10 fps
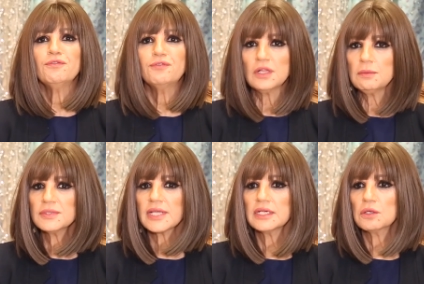
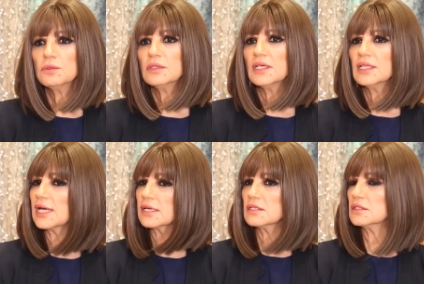Films, I don't think
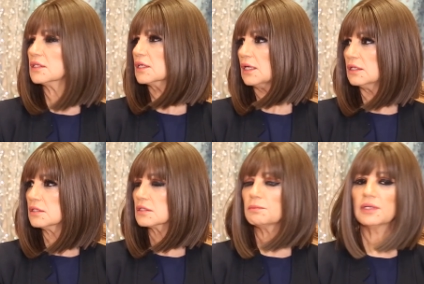that is the
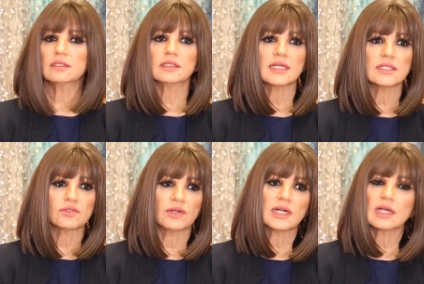case, but
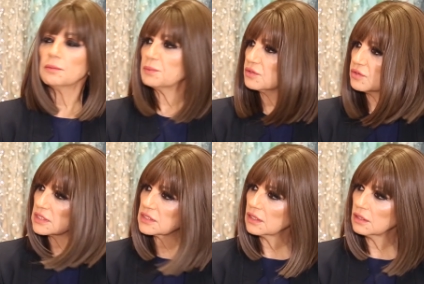yes, red carpet
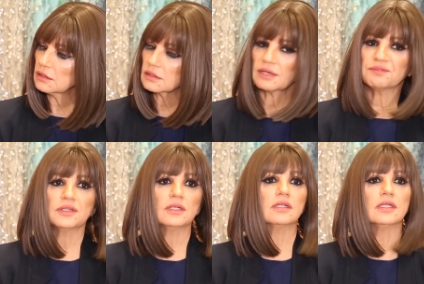dressing
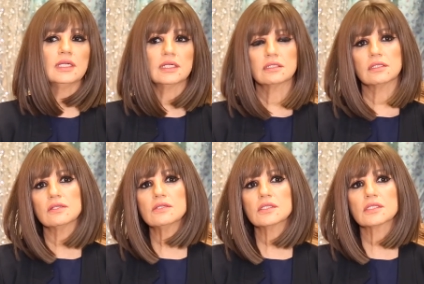definitely it
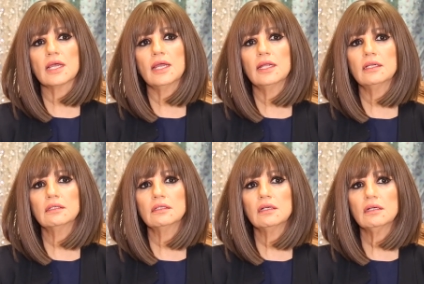is,
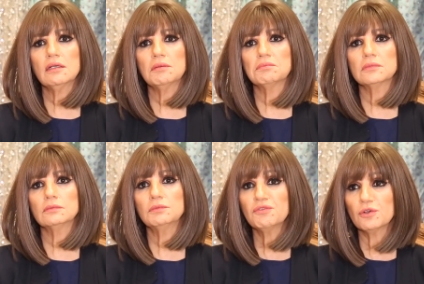and uh,
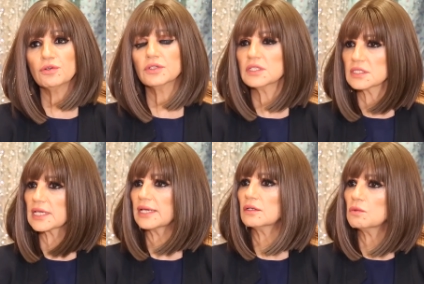before the
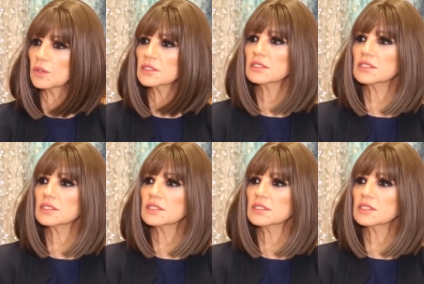designer was